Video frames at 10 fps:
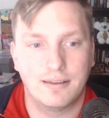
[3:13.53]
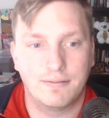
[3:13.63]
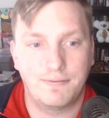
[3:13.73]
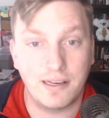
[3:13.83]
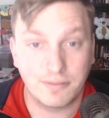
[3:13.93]

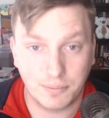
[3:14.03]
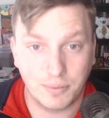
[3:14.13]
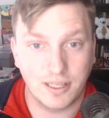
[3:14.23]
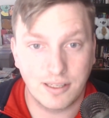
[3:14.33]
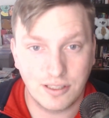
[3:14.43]

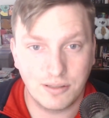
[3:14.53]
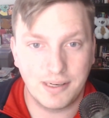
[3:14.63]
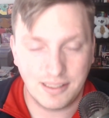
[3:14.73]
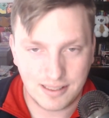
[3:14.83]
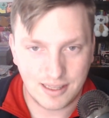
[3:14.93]
favorable as you
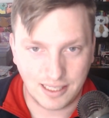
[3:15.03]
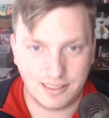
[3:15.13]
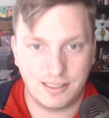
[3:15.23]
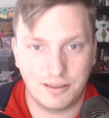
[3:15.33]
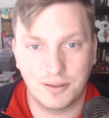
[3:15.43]
may think.
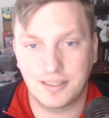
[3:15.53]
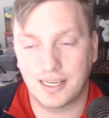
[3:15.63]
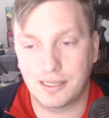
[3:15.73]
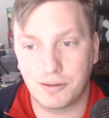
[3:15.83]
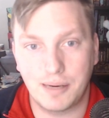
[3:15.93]
It's
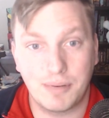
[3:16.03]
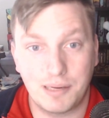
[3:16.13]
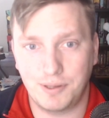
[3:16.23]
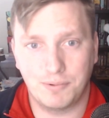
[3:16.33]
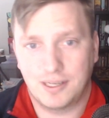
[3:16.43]
like, okay, it might
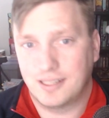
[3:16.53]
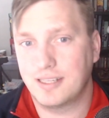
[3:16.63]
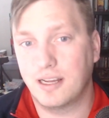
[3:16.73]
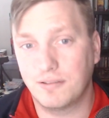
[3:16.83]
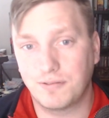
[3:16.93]
be 1 in
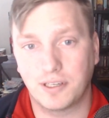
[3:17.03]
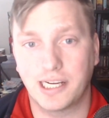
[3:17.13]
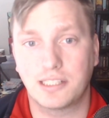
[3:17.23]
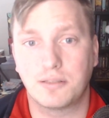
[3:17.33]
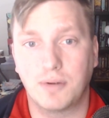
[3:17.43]
10 for an
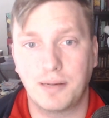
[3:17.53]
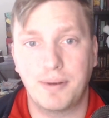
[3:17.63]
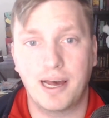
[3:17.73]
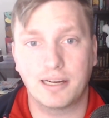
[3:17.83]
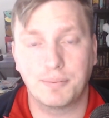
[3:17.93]
X and Y
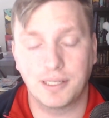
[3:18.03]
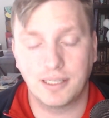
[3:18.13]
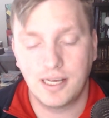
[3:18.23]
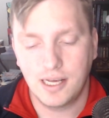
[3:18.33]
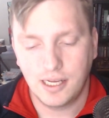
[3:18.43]
pack, but
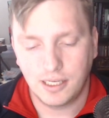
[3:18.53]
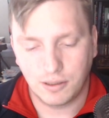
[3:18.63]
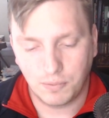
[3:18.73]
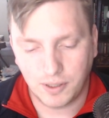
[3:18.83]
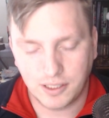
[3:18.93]

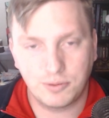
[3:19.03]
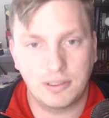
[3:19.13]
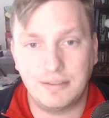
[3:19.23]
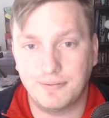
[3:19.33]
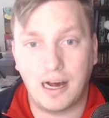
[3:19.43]
1 in
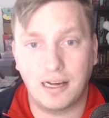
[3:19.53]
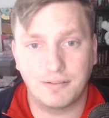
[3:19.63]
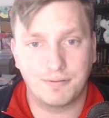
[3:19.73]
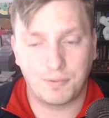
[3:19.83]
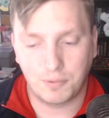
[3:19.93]

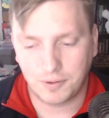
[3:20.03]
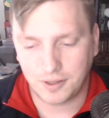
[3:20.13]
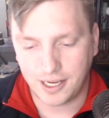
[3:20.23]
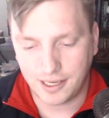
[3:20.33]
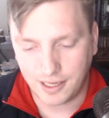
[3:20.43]
25
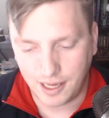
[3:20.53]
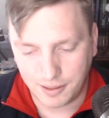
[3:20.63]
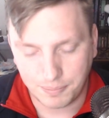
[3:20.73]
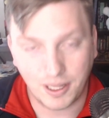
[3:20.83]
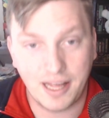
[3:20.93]
for
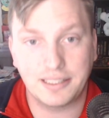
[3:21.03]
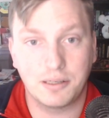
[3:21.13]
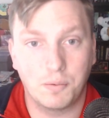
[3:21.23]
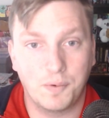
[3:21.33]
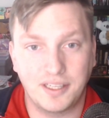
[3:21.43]
a black and
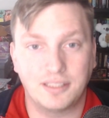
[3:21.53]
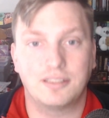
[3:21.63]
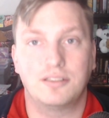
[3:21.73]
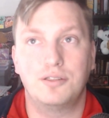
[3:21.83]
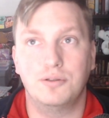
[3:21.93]
white
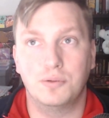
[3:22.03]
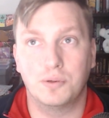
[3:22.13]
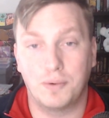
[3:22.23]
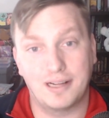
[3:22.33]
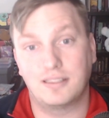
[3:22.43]
2
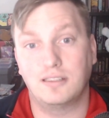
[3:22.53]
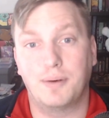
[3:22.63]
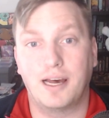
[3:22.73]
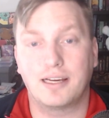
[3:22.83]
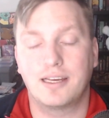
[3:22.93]
WotC
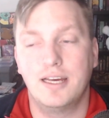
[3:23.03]
pack.